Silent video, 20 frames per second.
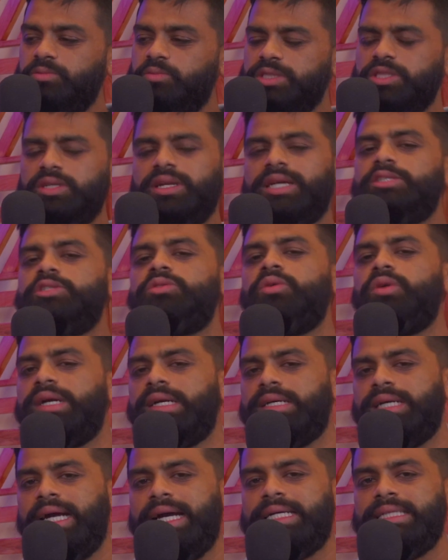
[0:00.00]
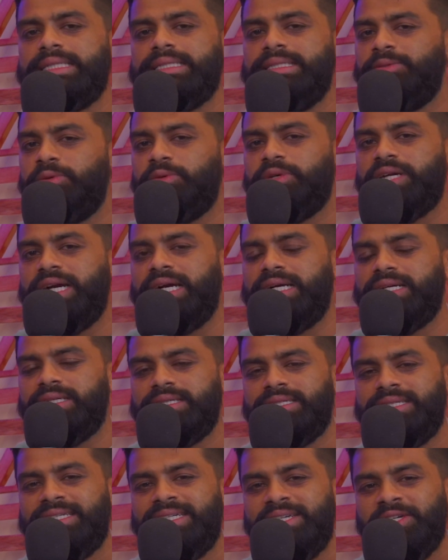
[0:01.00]
What's our next story, Alan?
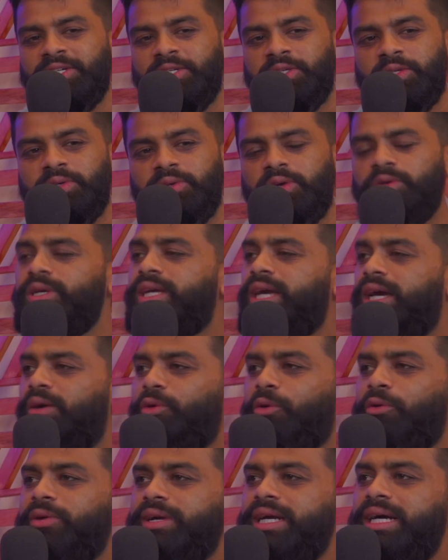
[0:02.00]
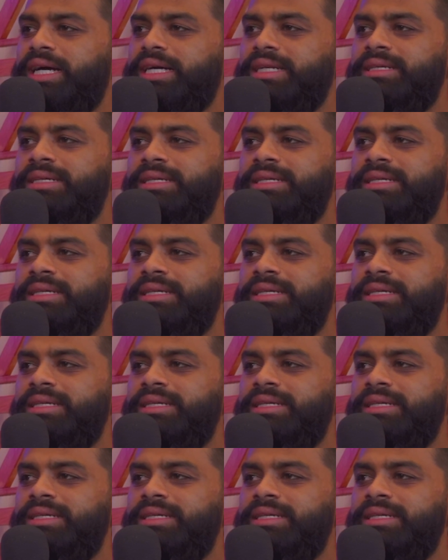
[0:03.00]
What we got?